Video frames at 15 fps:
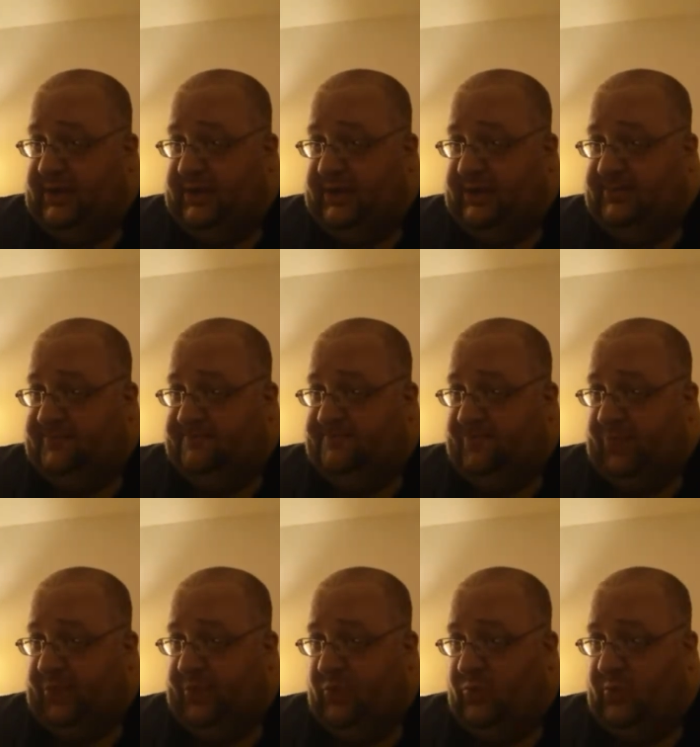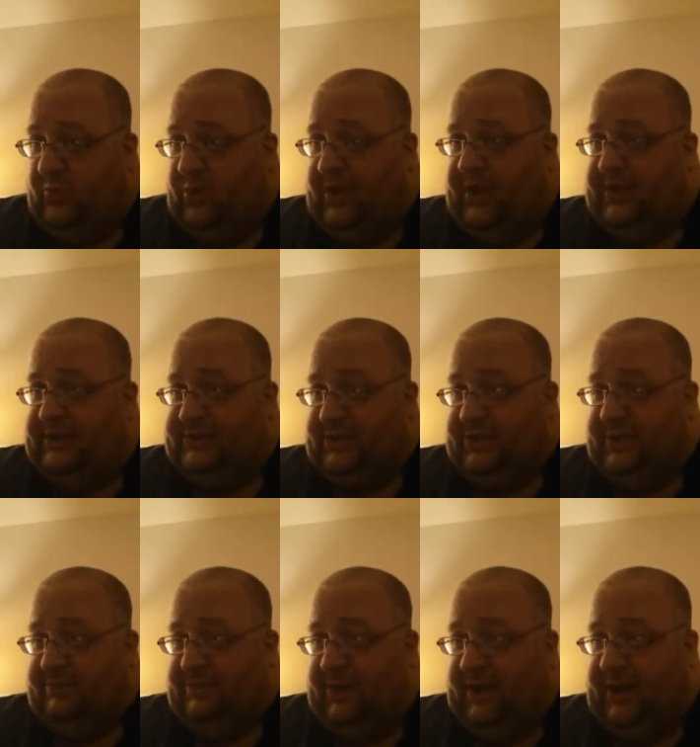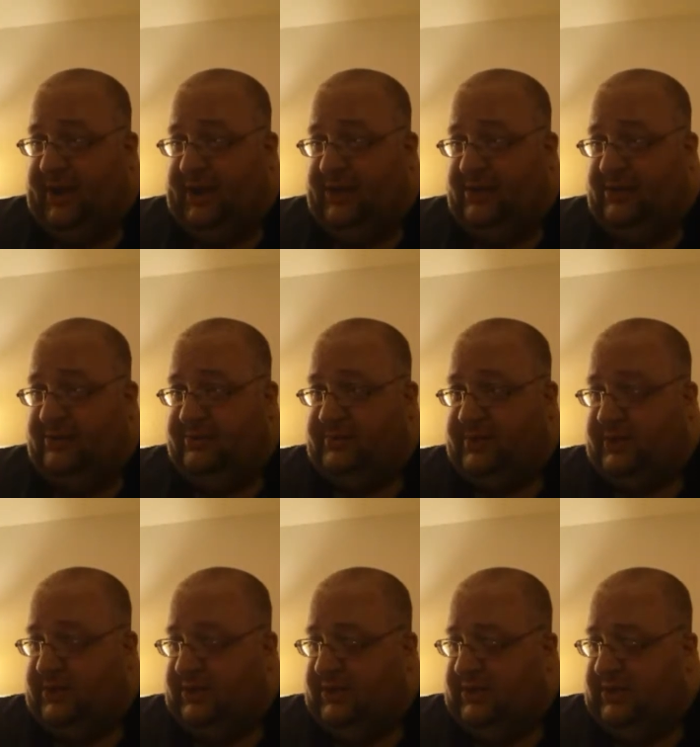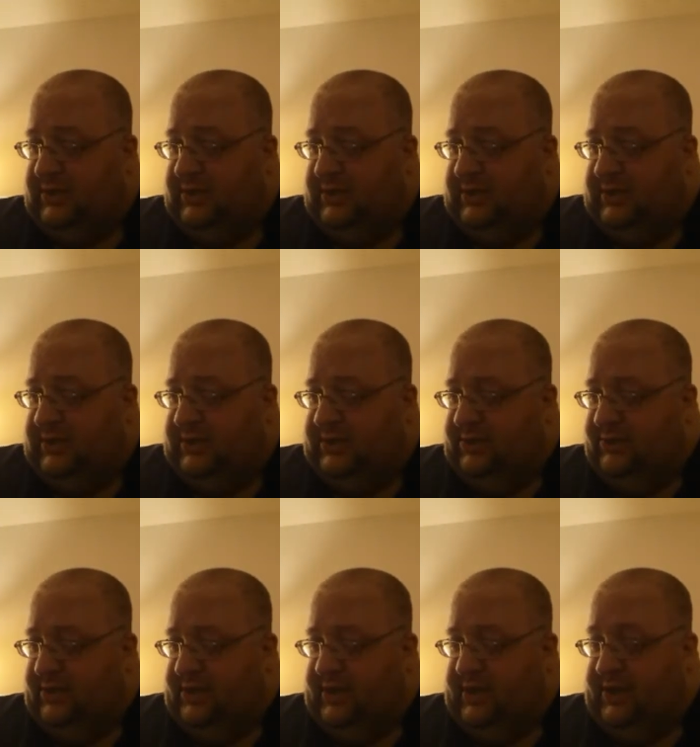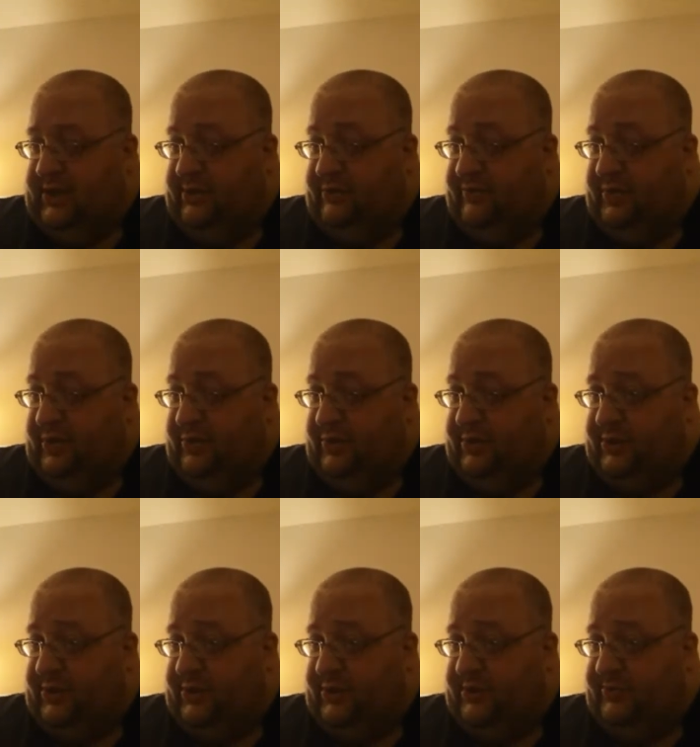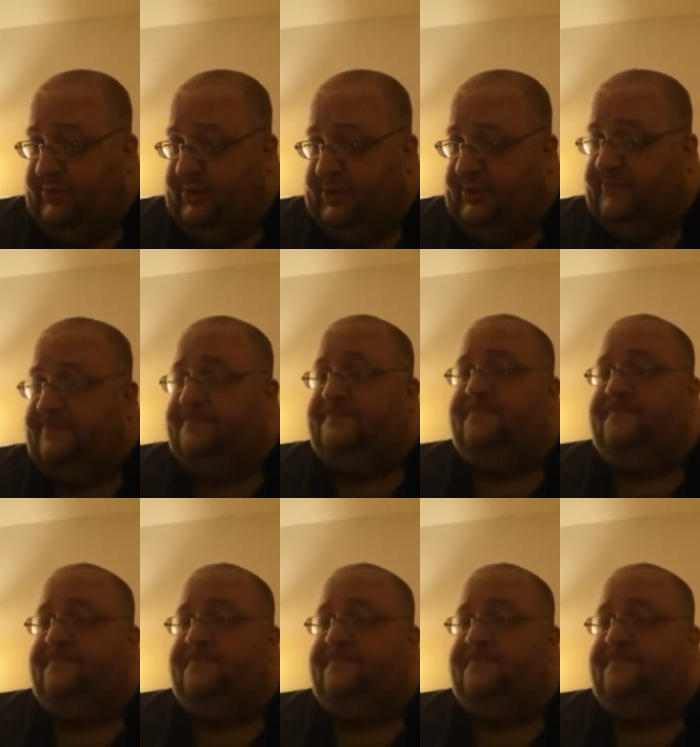um, we were actually planning on doing an interview with her, but